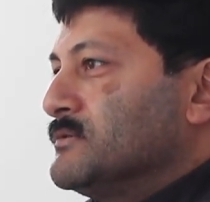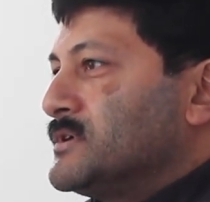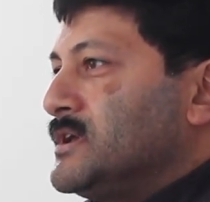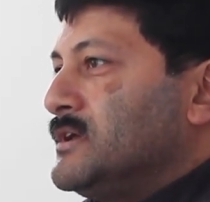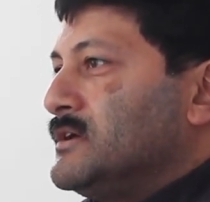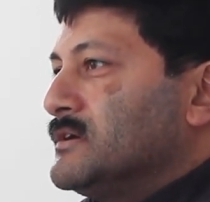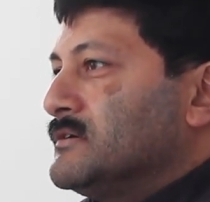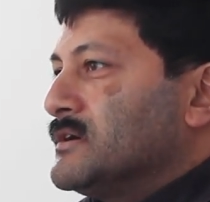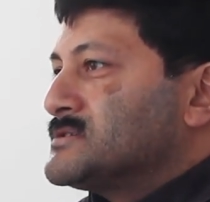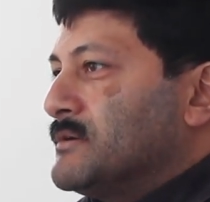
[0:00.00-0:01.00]

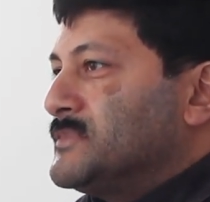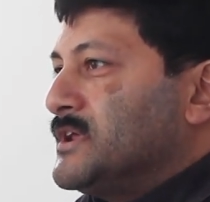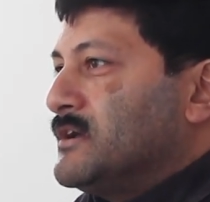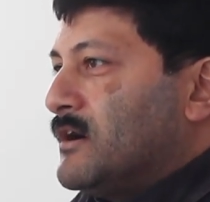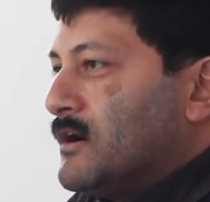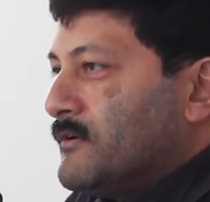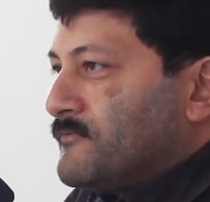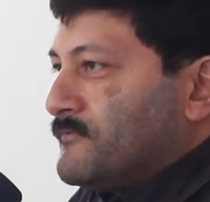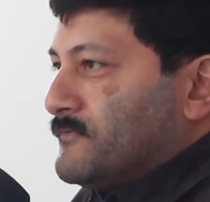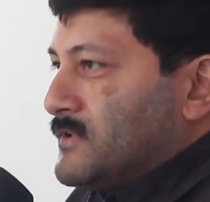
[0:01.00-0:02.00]
Because something
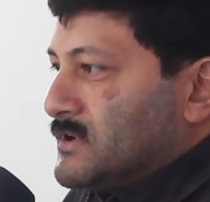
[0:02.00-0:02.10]
of